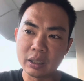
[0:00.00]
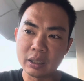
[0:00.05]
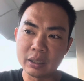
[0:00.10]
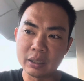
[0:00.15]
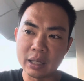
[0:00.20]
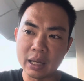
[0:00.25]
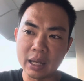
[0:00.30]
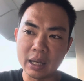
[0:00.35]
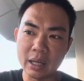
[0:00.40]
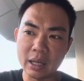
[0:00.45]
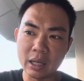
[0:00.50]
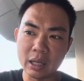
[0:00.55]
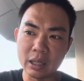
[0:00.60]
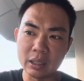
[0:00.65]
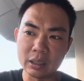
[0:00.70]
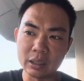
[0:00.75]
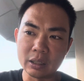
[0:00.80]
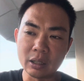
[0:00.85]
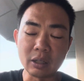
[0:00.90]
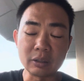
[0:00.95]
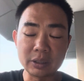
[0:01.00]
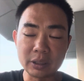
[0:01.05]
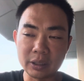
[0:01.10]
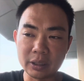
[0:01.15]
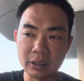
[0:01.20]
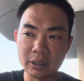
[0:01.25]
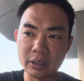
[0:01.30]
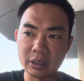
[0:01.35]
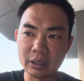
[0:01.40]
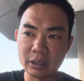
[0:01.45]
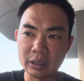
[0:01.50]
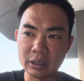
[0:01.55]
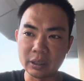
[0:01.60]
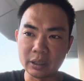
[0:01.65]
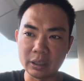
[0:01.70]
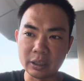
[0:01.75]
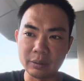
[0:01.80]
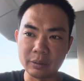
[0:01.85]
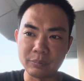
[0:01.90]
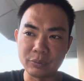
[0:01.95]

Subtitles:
the doctor